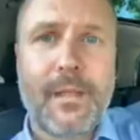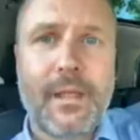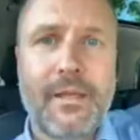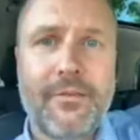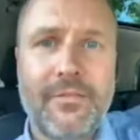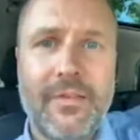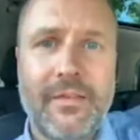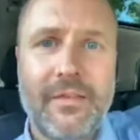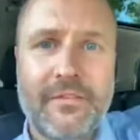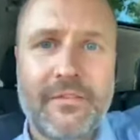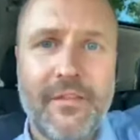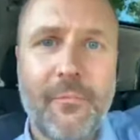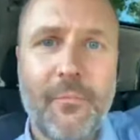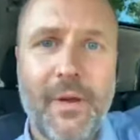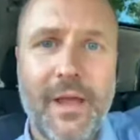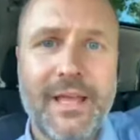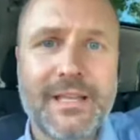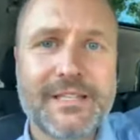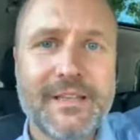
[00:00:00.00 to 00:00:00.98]
It, in some
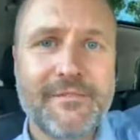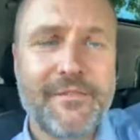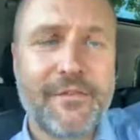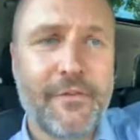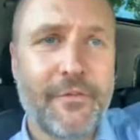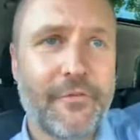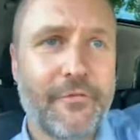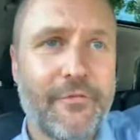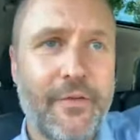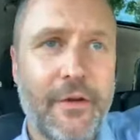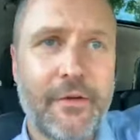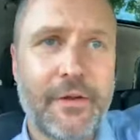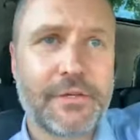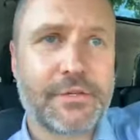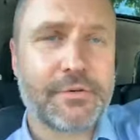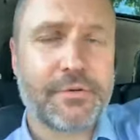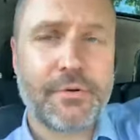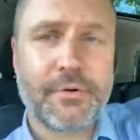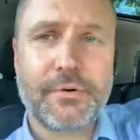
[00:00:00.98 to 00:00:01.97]
ways, it feels very
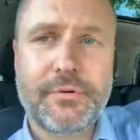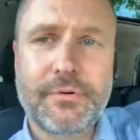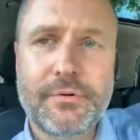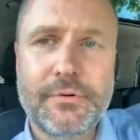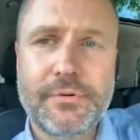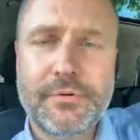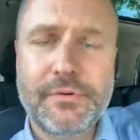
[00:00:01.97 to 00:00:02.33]
true,